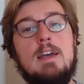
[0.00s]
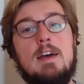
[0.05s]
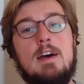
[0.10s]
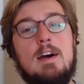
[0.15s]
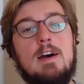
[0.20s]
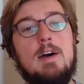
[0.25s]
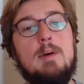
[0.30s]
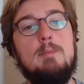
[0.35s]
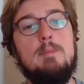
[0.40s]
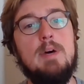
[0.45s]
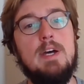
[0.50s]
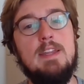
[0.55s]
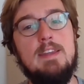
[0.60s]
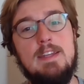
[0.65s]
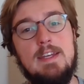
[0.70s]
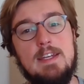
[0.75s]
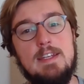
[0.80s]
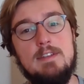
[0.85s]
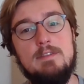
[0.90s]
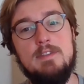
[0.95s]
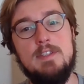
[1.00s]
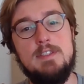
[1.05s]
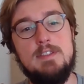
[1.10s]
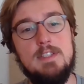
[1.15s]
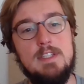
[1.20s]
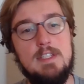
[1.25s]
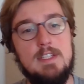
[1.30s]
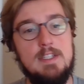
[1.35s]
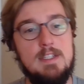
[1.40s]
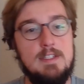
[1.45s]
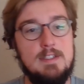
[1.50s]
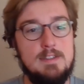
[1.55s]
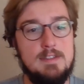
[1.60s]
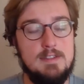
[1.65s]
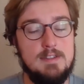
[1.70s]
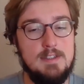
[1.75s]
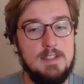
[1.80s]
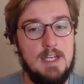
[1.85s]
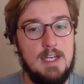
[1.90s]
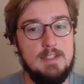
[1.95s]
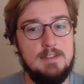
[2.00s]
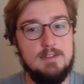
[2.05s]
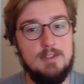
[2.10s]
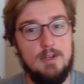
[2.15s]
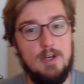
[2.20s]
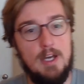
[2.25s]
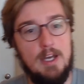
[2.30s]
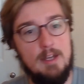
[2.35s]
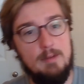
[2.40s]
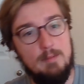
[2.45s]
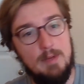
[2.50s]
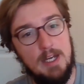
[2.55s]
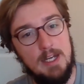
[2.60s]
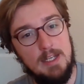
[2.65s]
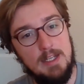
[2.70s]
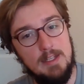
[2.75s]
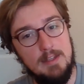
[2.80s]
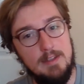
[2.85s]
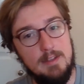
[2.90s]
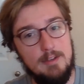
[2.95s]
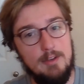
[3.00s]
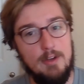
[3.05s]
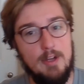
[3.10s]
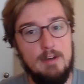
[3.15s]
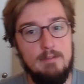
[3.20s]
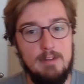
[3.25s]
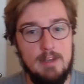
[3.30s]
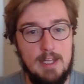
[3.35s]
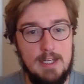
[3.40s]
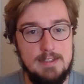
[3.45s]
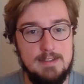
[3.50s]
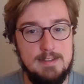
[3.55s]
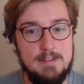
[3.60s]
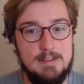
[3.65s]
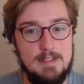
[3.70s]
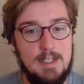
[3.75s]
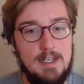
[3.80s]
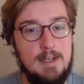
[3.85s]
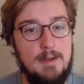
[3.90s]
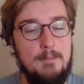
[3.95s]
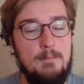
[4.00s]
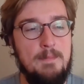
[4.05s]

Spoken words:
by the end of the scene is not so high and mighty and they don't have a lot to say.